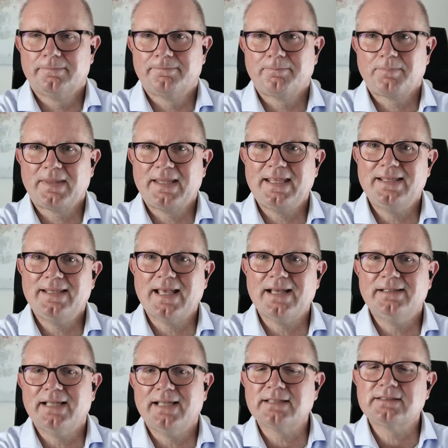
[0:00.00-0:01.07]

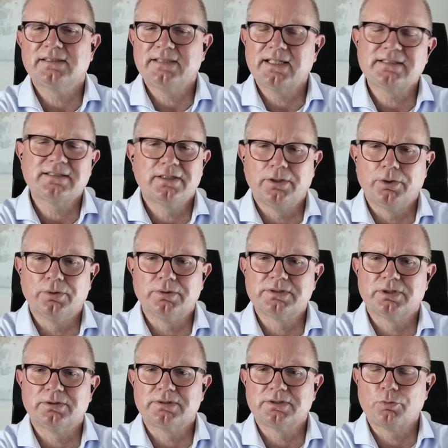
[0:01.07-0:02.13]
Yes and no.
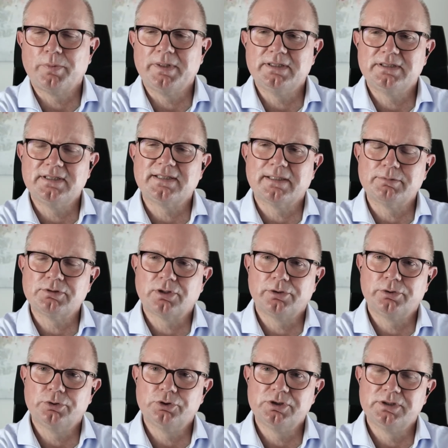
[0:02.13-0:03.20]
So we see some
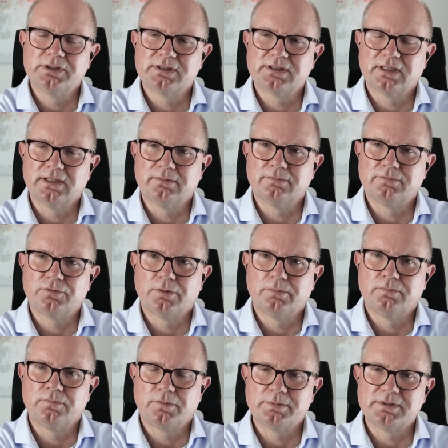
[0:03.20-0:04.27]
solutions
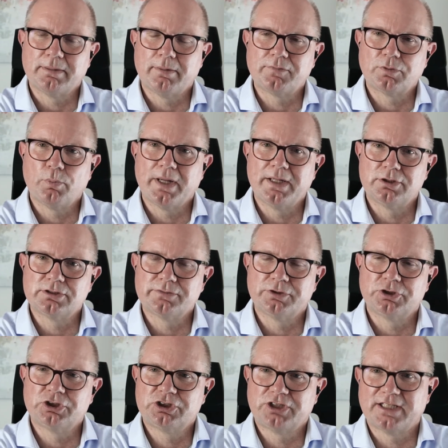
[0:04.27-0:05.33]
from some of the vendors
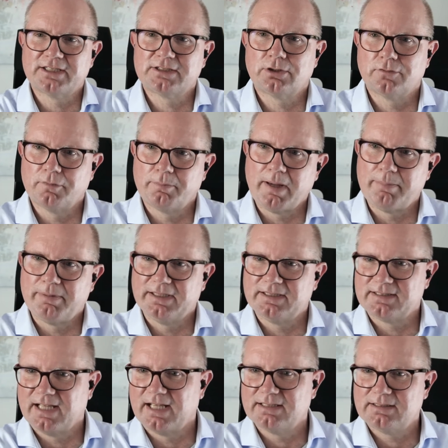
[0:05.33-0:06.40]
which just offer public
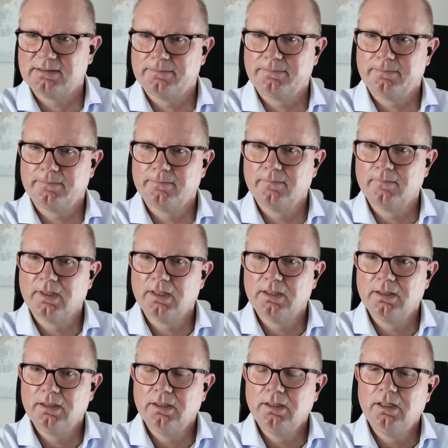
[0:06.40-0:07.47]
SaaS,
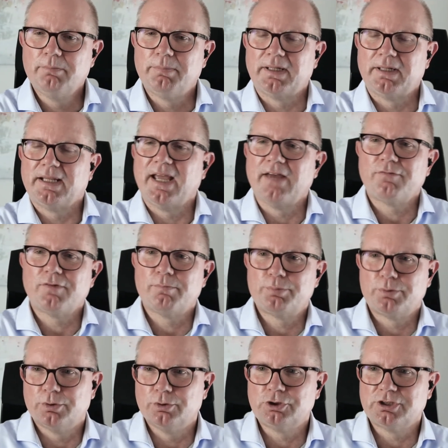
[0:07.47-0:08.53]
but have
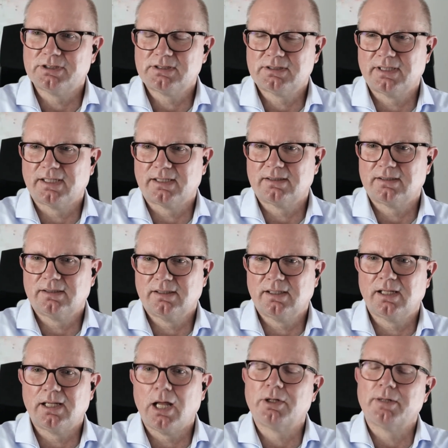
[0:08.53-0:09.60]
approaches that
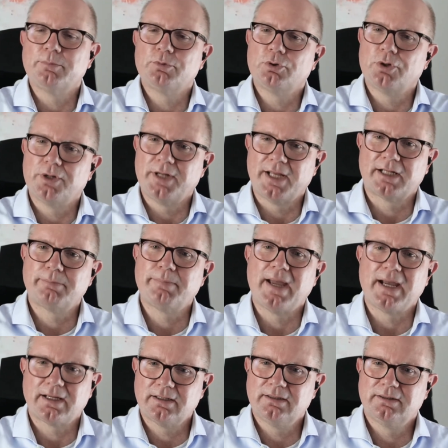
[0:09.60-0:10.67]
allow them to connect
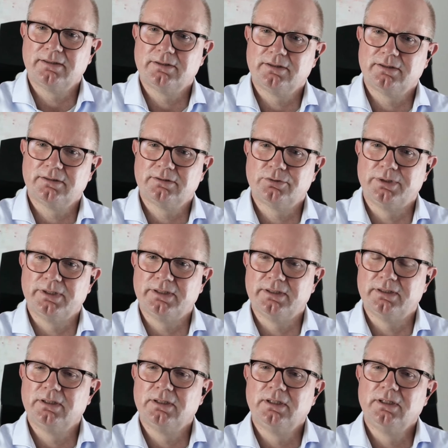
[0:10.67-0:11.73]
back to
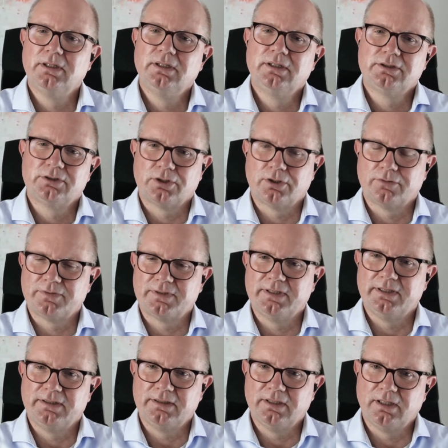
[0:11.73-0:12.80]
the sort of
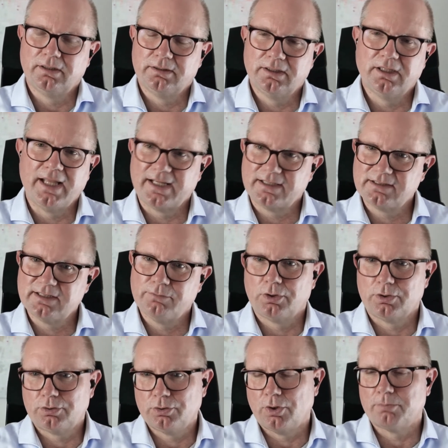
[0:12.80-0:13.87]
the legacy
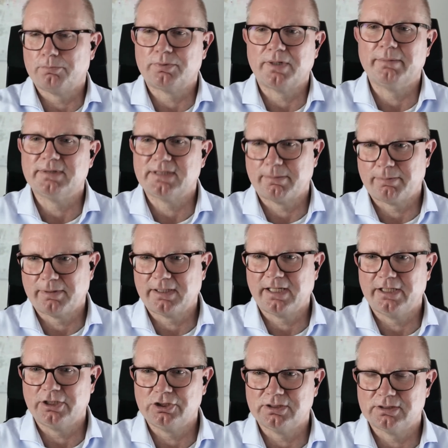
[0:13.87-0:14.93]
world, to on-premise
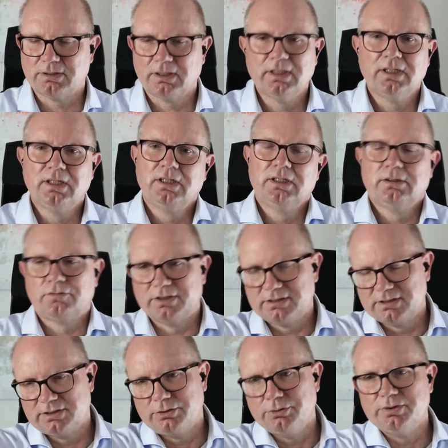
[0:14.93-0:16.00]
applications. For
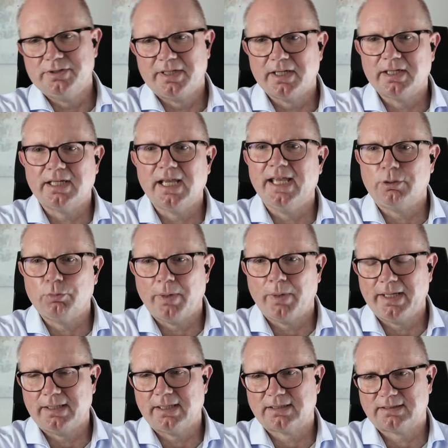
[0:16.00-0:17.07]
instance, using a
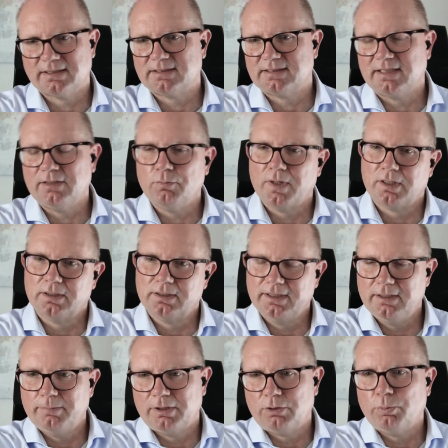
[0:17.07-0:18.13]
gateway that sits in
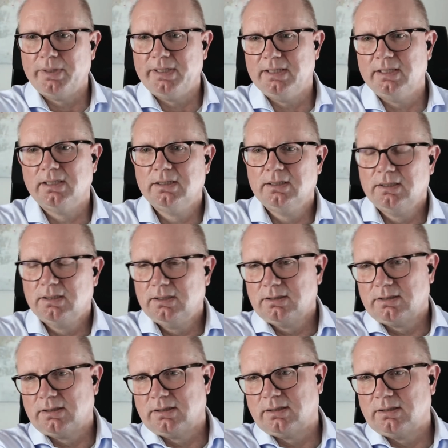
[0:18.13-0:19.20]
between
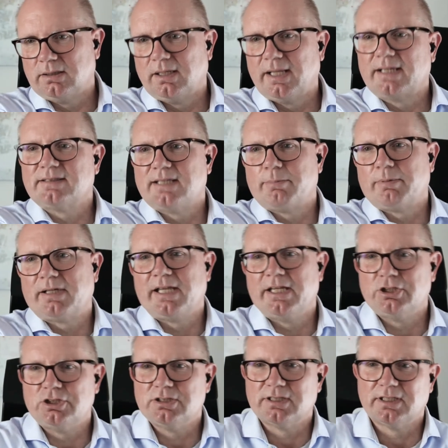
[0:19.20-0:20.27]
the legacy
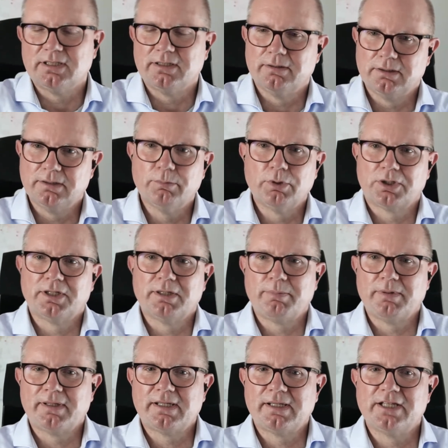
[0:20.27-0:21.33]
applications and the modern
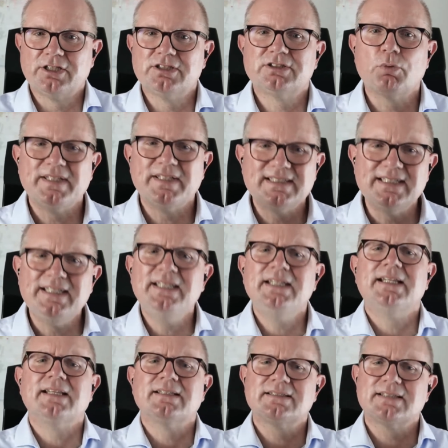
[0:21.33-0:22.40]
applications. So we see
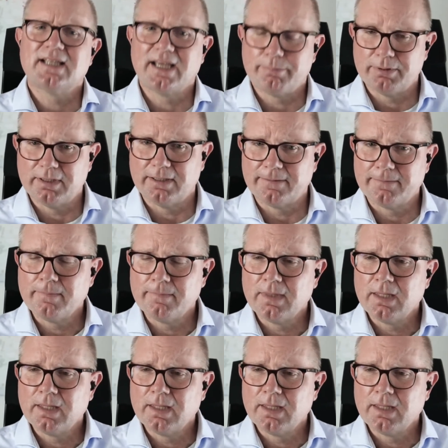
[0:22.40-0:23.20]
this happening.